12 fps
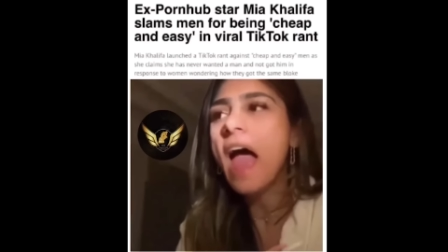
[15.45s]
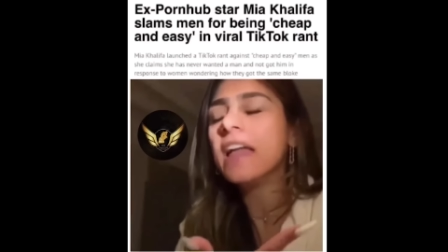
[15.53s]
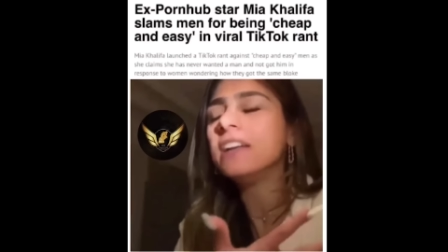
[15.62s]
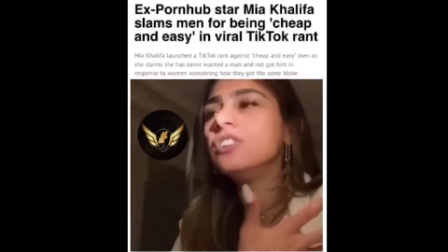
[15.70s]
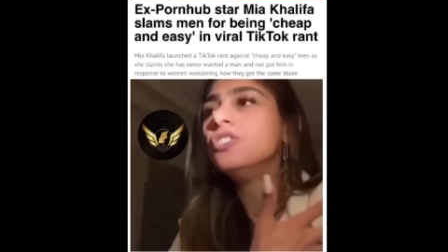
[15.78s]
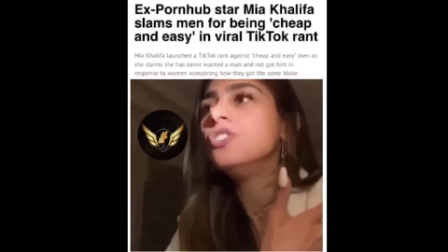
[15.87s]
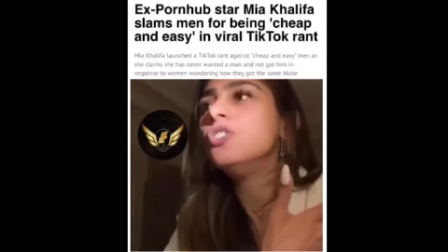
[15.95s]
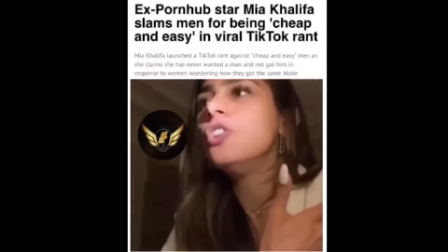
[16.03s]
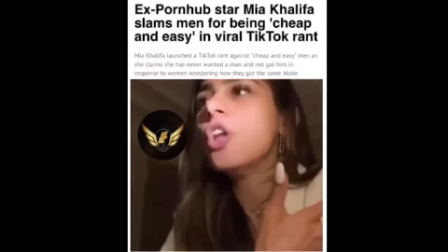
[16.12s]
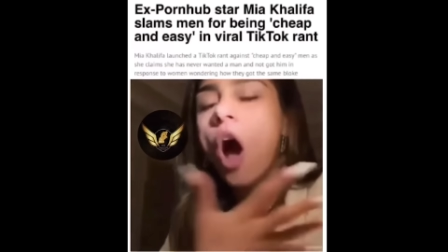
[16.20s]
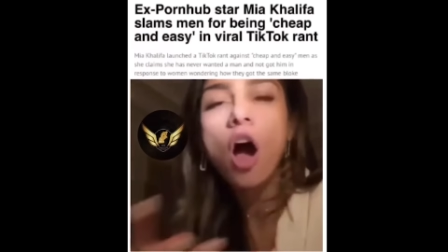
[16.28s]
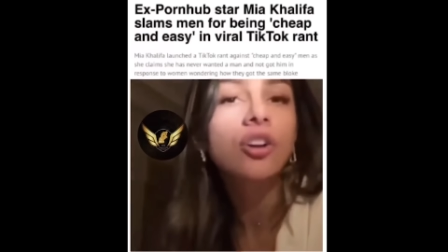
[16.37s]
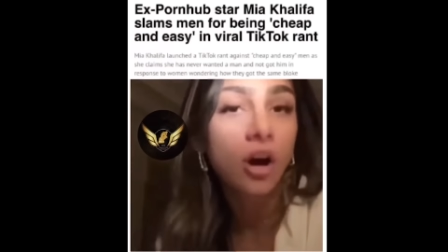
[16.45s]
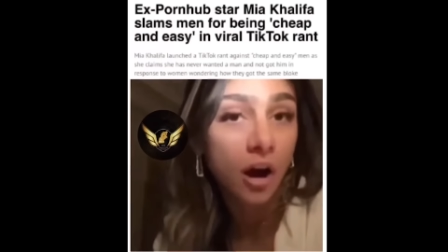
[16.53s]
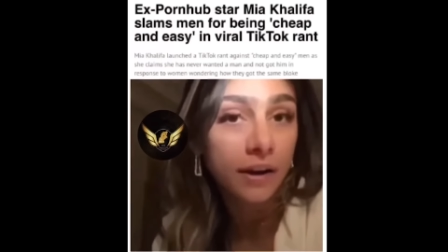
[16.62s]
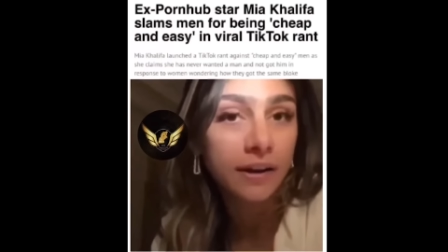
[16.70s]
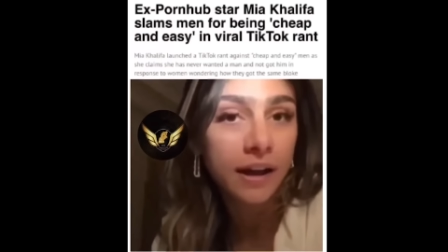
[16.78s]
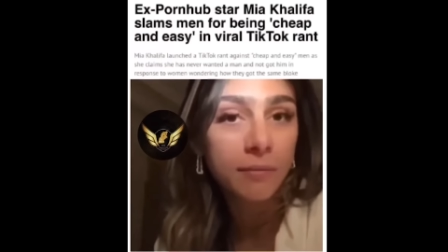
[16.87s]
and not
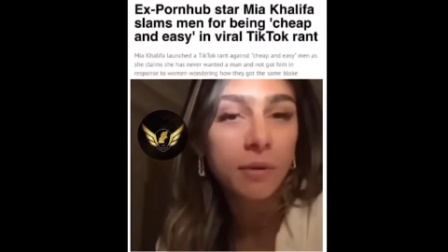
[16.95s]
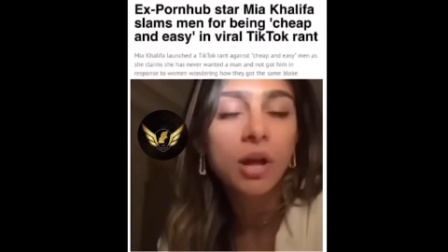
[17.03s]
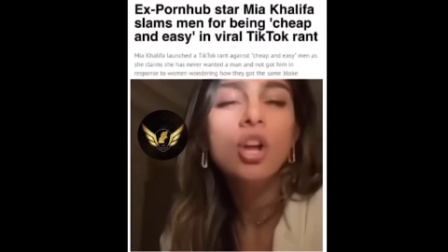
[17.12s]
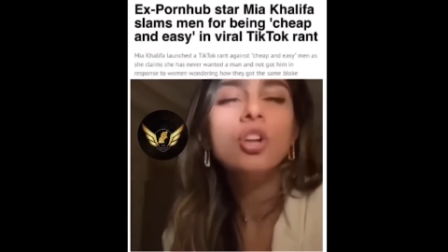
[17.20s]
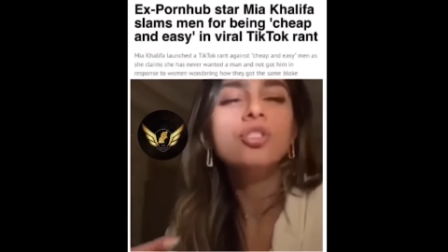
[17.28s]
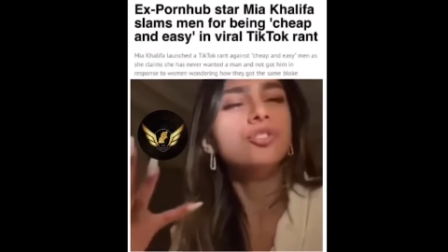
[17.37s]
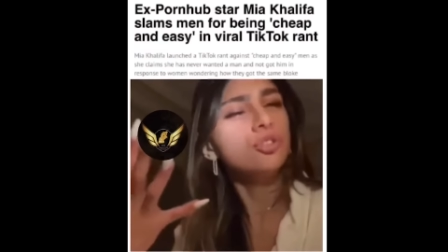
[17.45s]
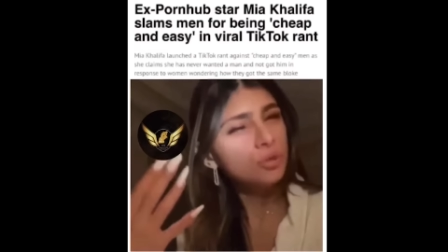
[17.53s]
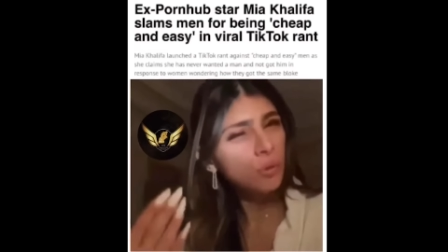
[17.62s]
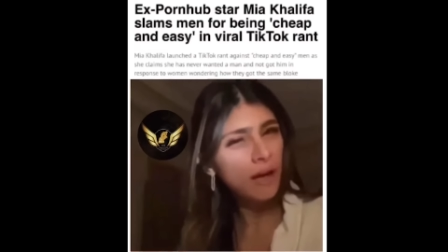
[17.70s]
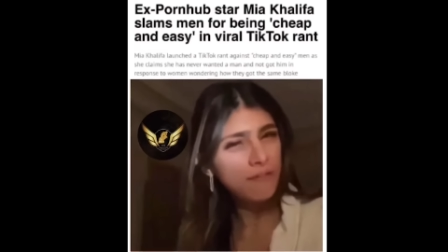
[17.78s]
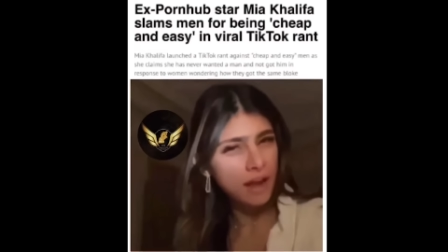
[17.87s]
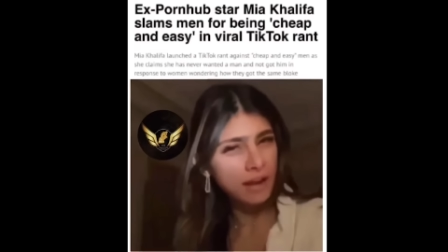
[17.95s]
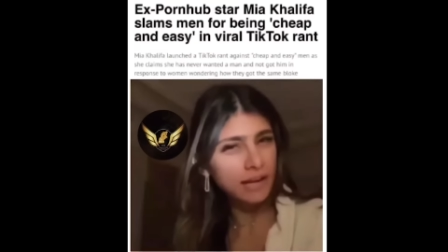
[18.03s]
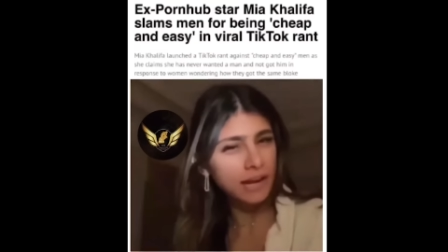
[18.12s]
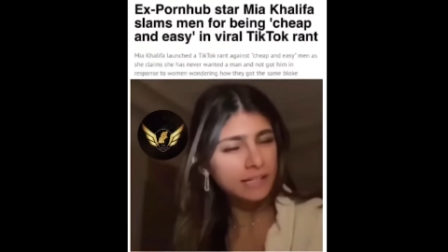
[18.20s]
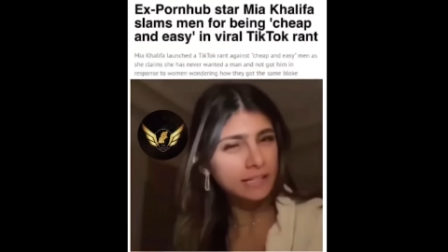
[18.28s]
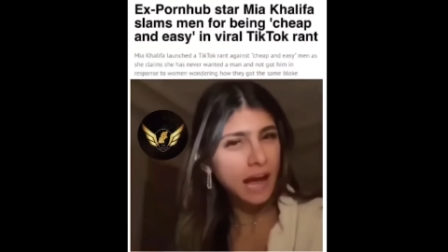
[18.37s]
gotten him. Do you have
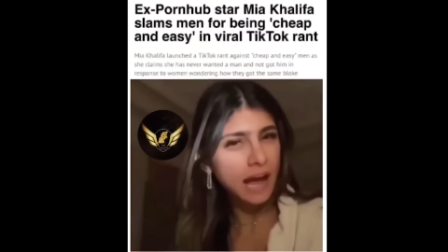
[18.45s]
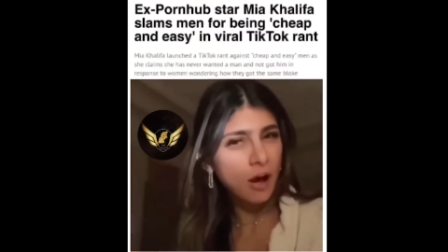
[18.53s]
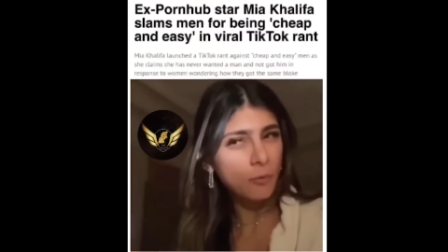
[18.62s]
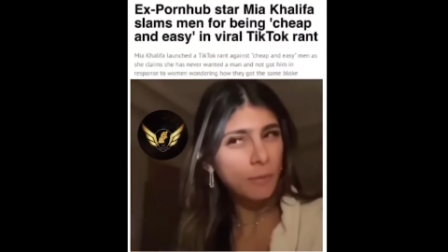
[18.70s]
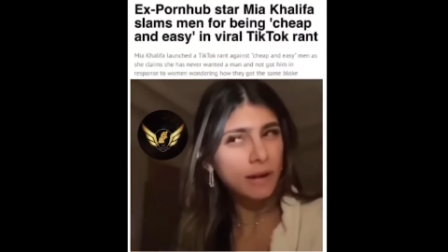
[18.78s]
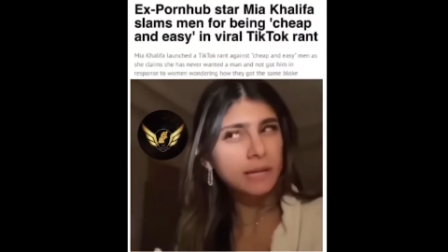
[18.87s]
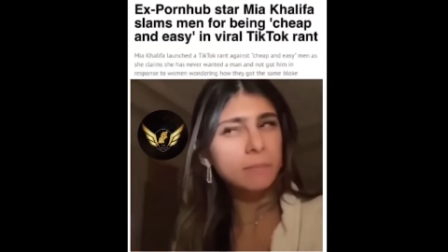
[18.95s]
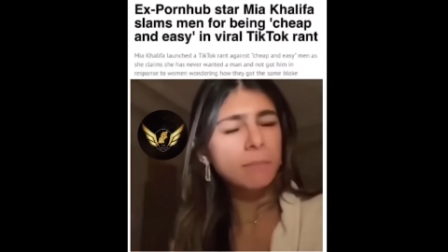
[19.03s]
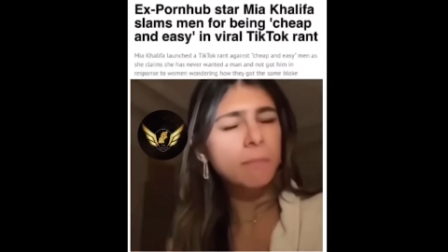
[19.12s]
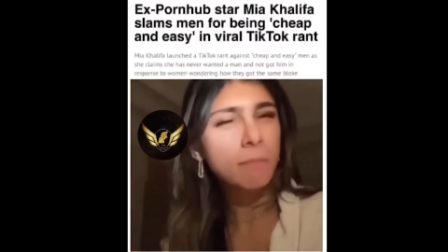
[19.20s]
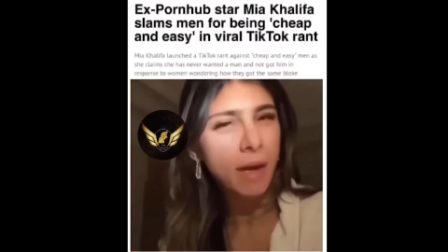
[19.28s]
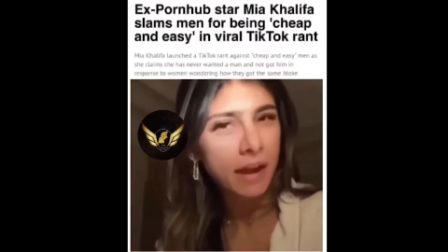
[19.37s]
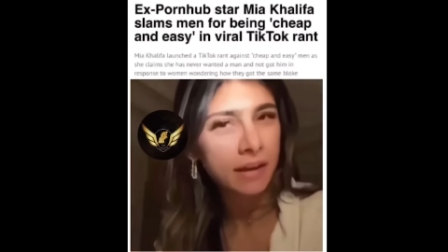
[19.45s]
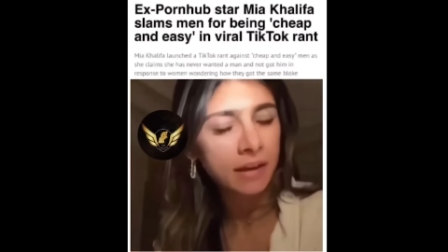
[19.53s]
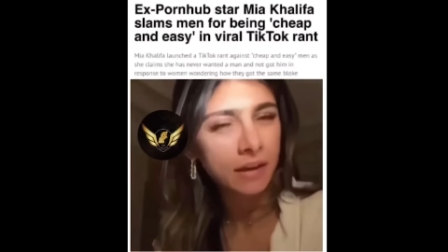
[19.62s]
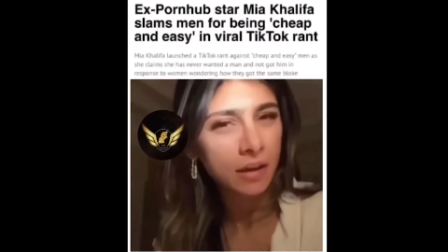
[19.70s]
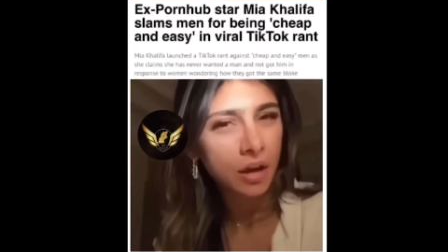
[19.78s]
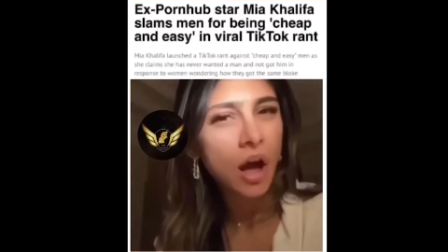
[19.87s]
any idea how many
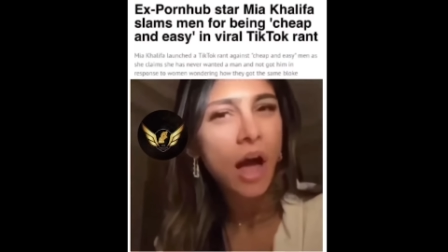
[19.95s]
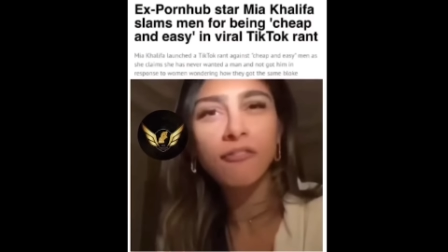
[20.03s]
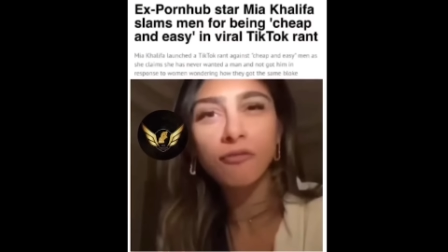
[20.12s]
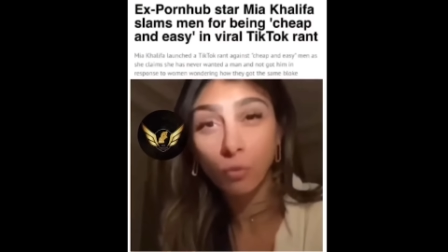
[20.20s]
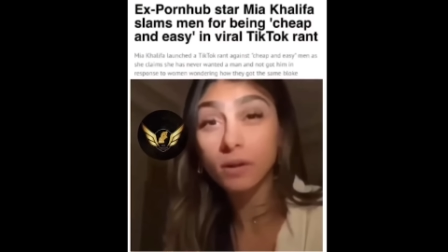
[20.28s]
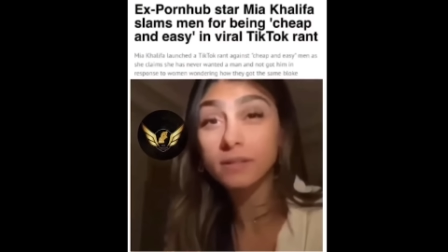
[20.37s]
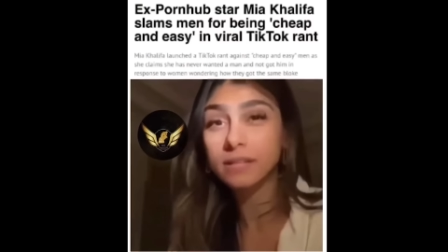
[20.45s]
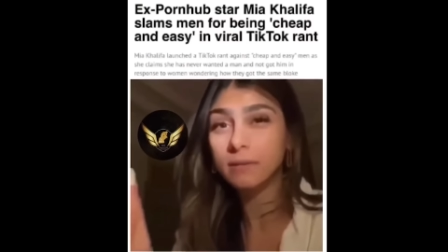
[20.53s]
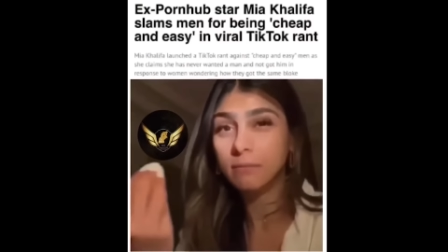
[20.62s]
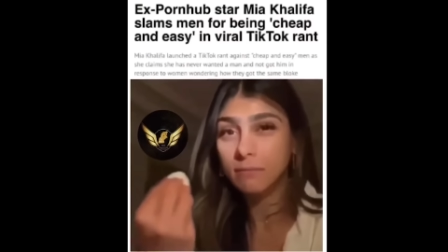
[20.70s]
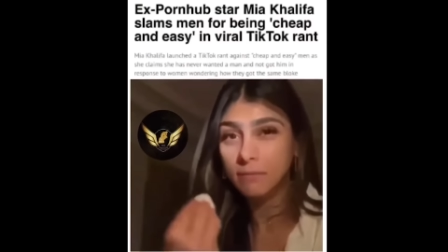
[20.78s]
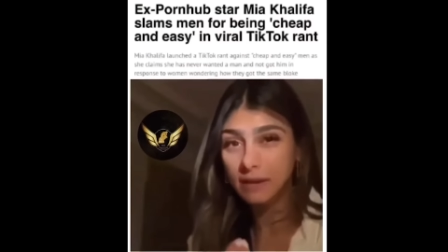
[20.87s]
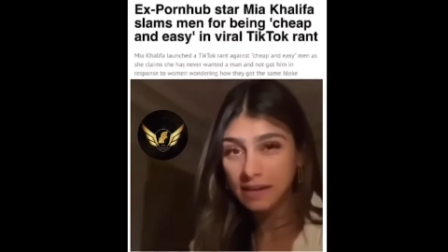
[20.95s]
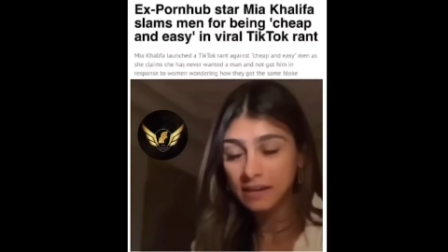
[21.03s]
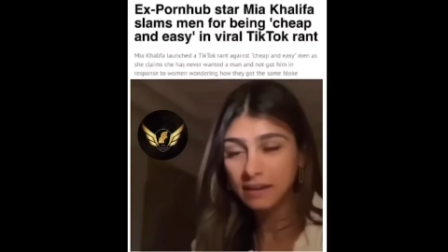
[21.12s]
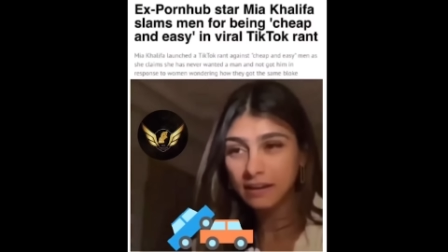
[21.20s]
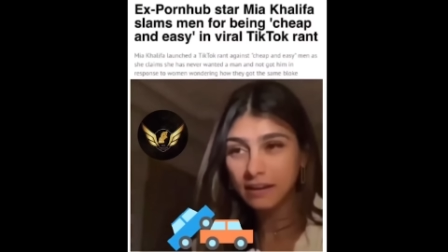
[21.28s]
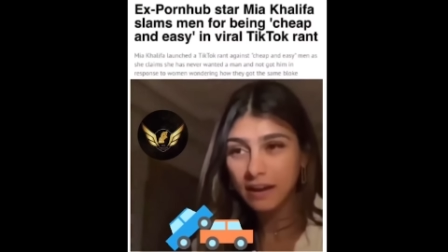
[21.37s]
men have wanted
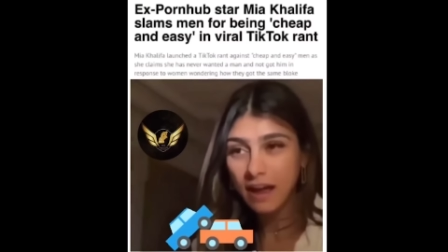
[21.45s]
me